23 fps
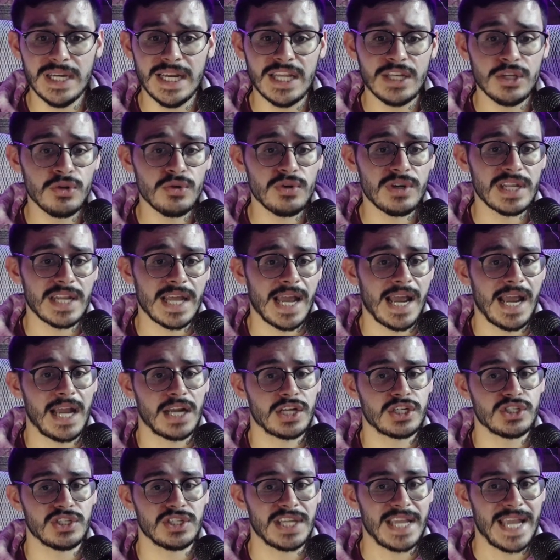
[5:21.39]
And you can
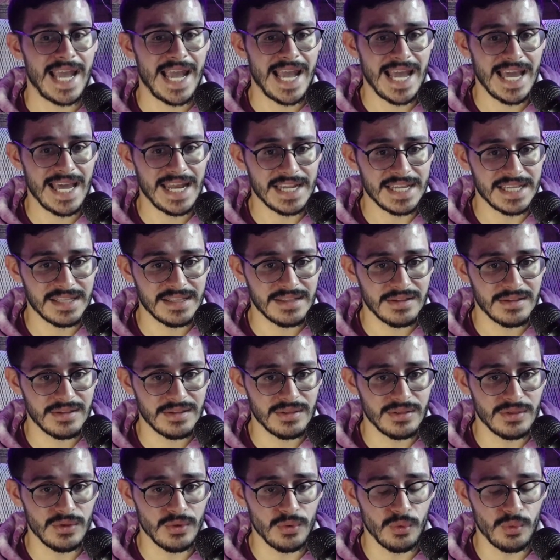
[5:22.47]
actually edit
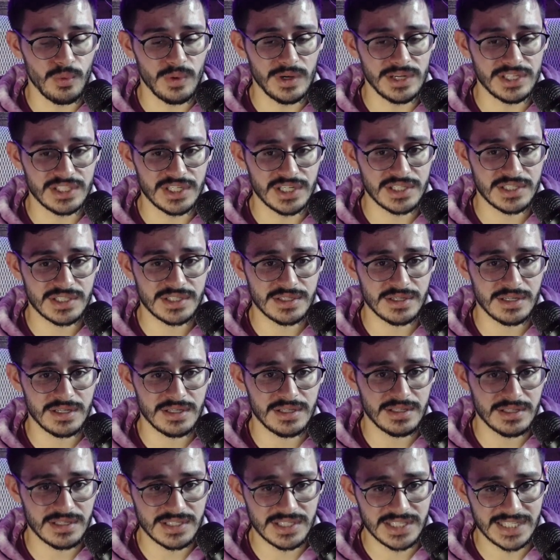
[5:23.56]
the widget's
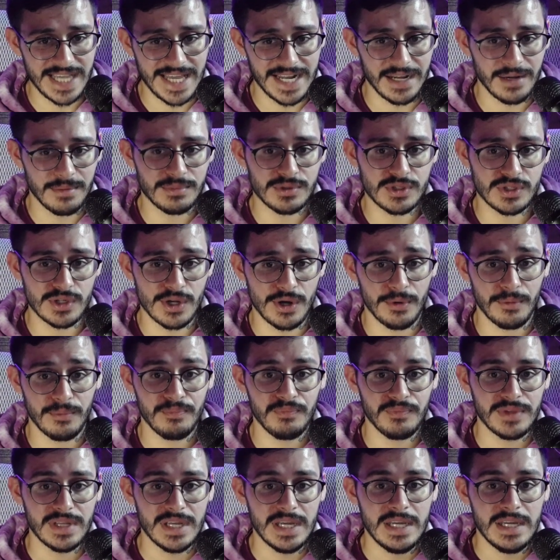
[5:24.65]
setup. So
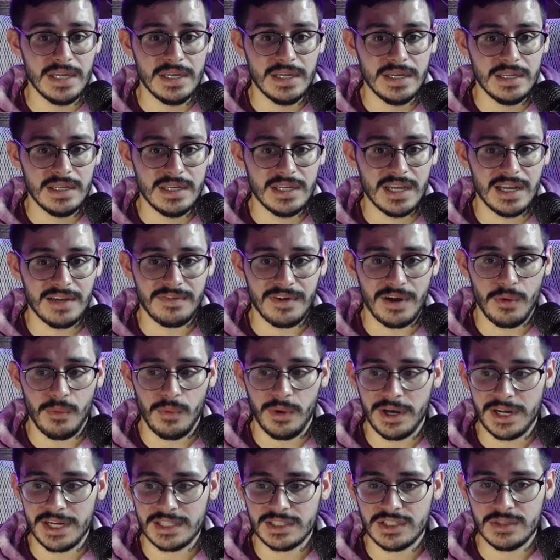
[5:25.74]
if I
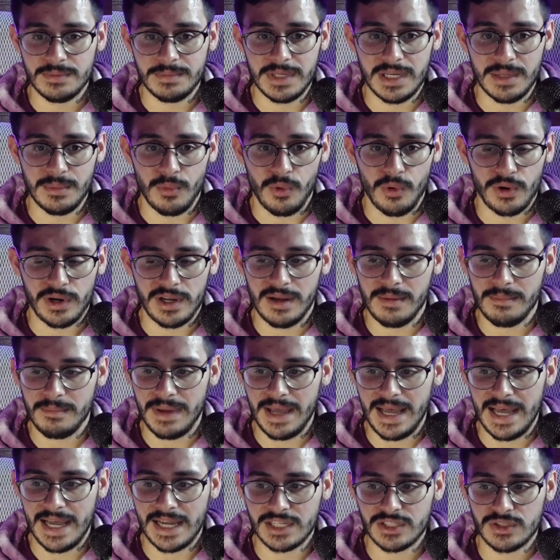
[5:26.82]
want it to be a more
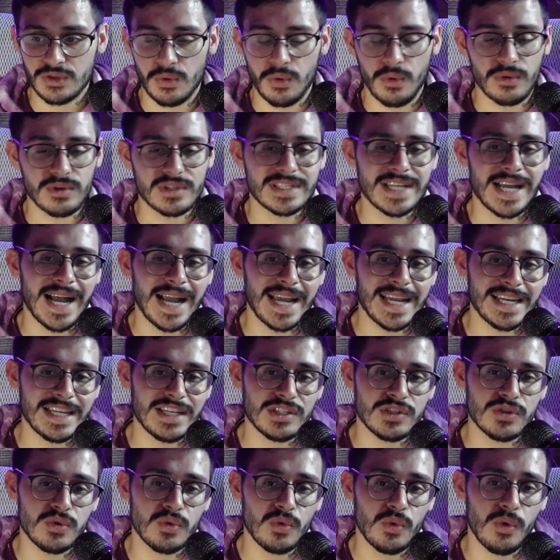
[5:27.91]
compact or
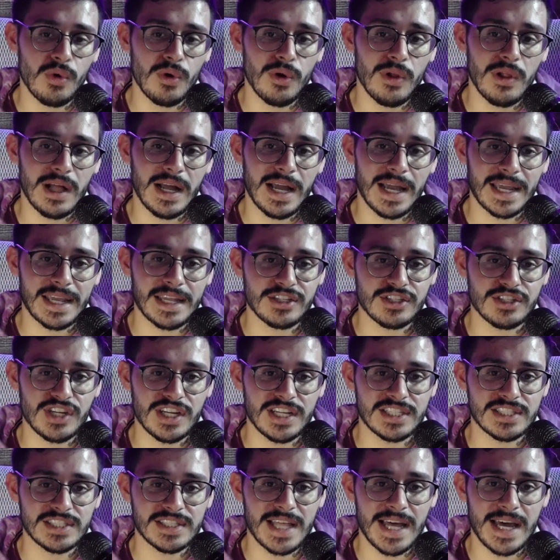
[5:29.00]
tiny tool, I can
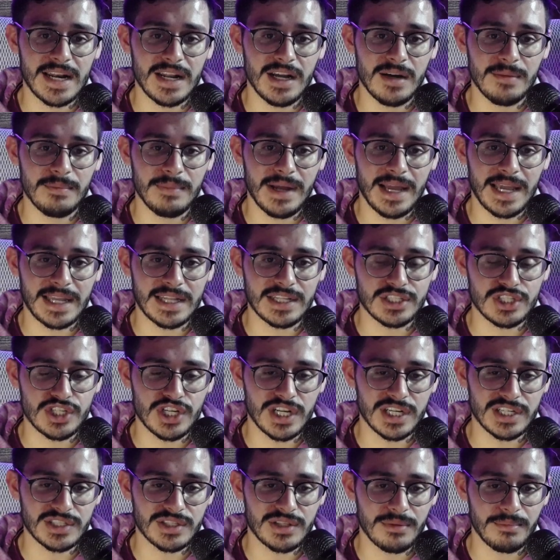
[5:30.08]
change that up. I can
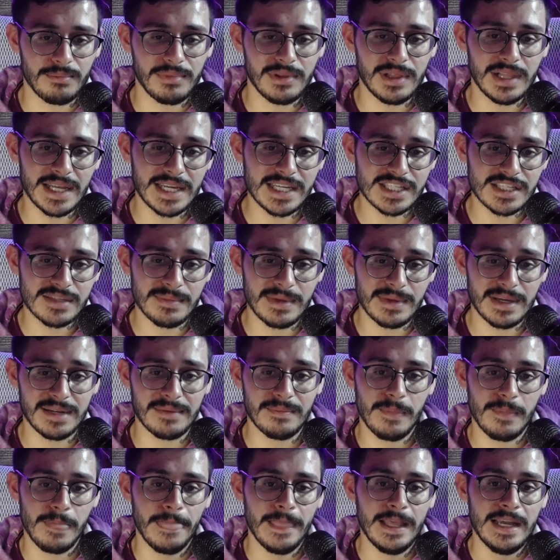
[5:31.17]
change the
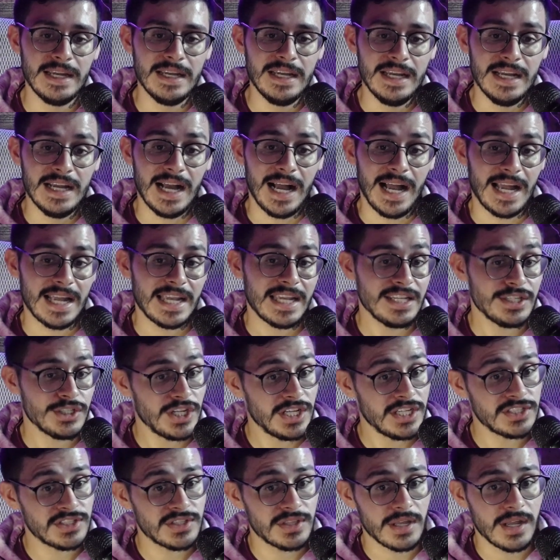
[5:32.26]
placement. I can
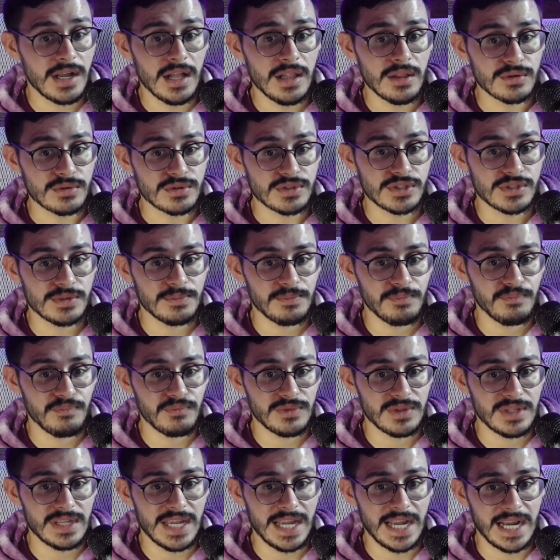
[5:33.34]
change the colors.
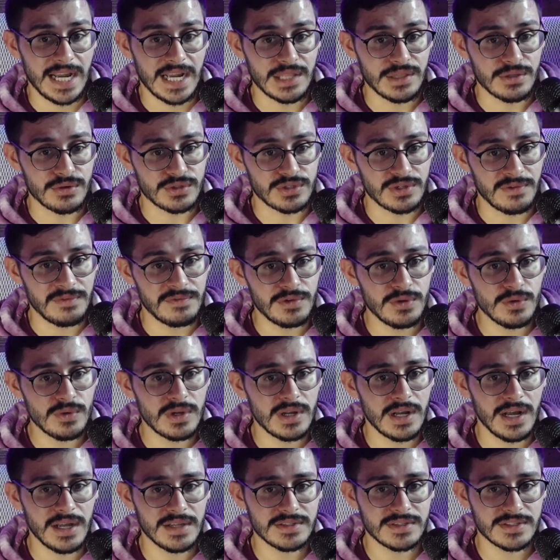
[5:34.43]
And there's a few
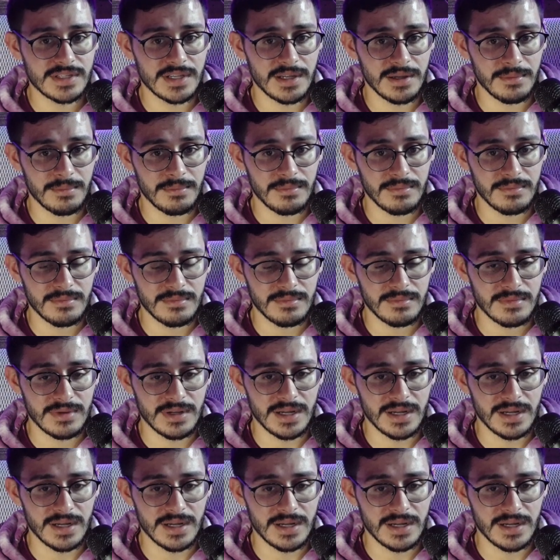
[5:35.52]
customizations